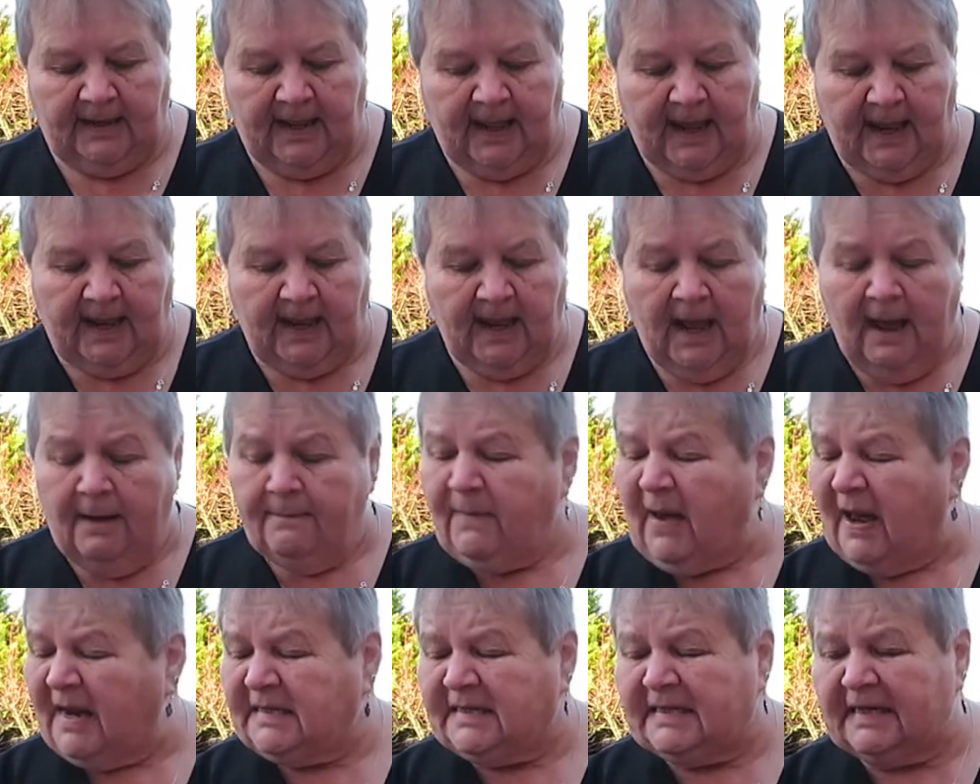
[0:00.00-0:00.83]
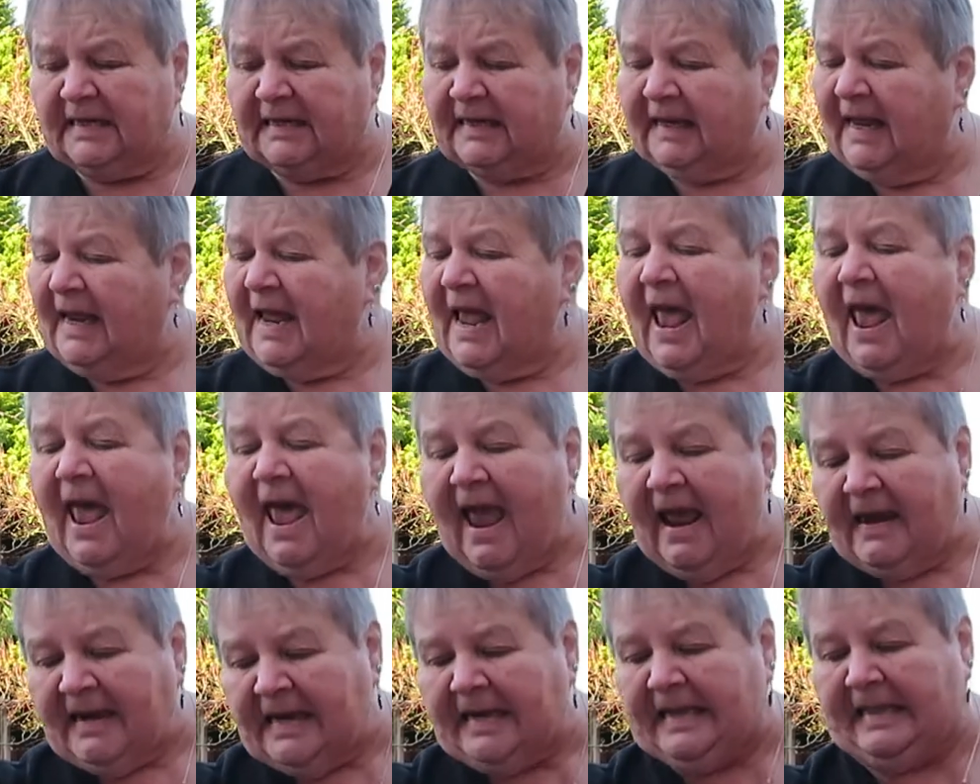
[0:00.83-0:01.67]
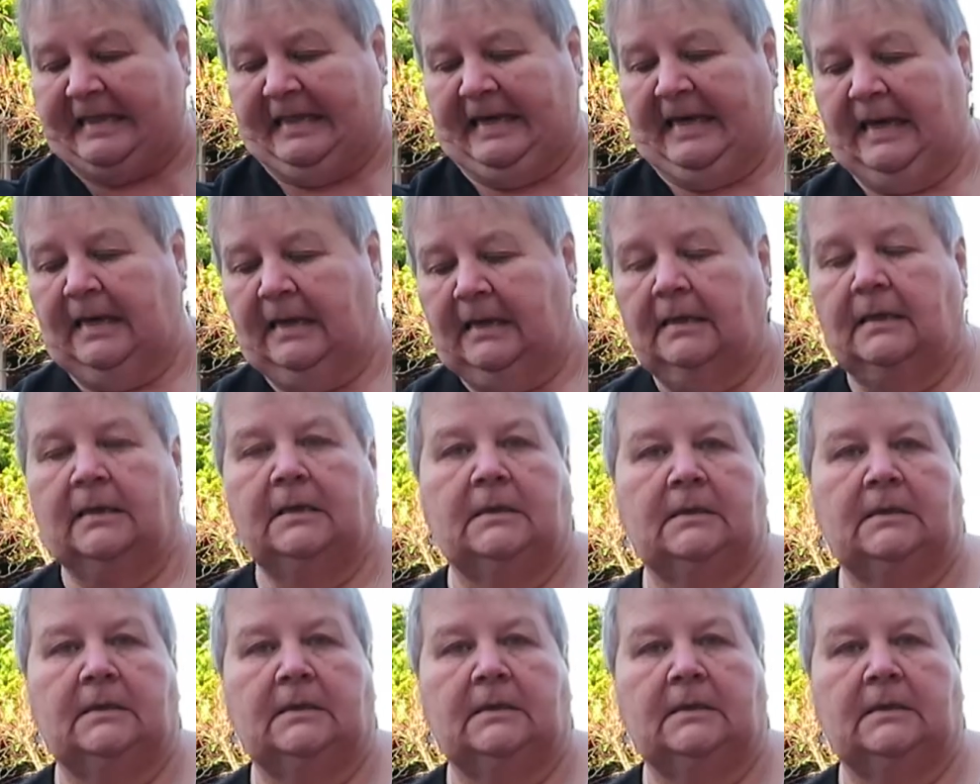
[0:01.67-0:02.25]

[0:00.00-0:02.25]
there. Basically anything